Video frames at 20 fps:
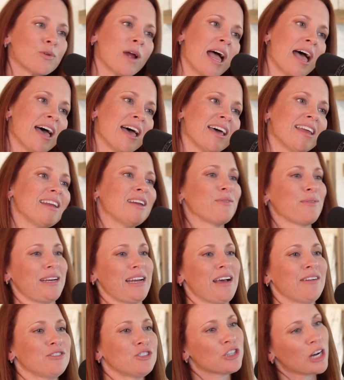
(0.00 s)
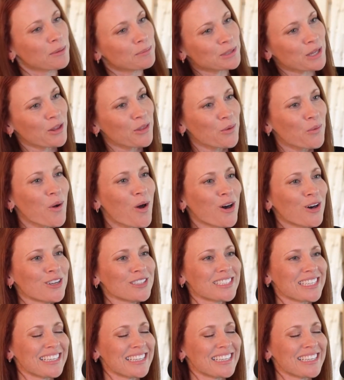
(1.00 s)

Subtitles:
red and we'd have stripes on the walls.